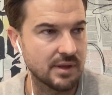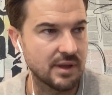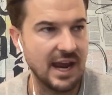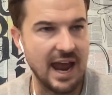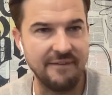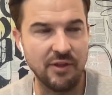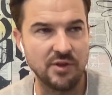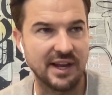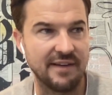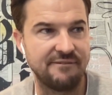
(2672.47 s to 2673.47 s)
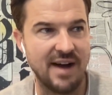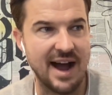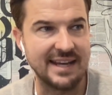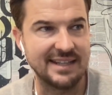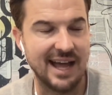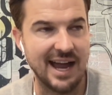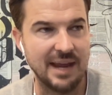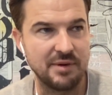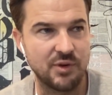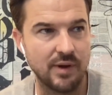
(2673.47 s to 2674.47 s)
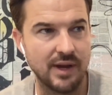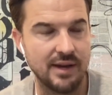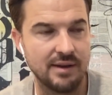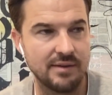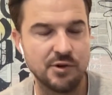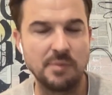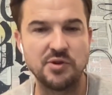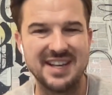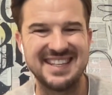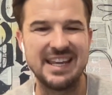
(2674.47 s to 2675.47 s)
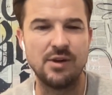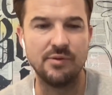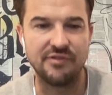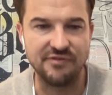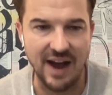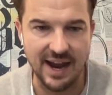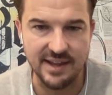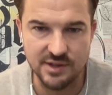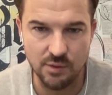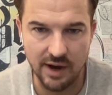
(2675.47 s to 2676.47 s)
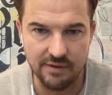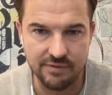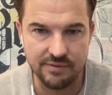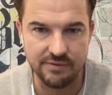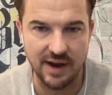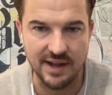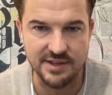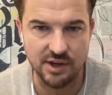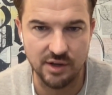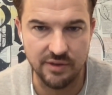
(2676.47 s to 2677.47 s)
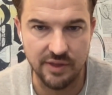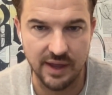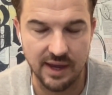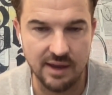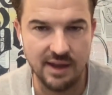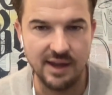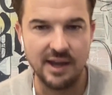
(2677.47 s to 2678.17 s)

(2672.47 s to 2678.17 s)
yeah, I feel like there's like a fine line between the scripture says he who finds a wife finds a good thing.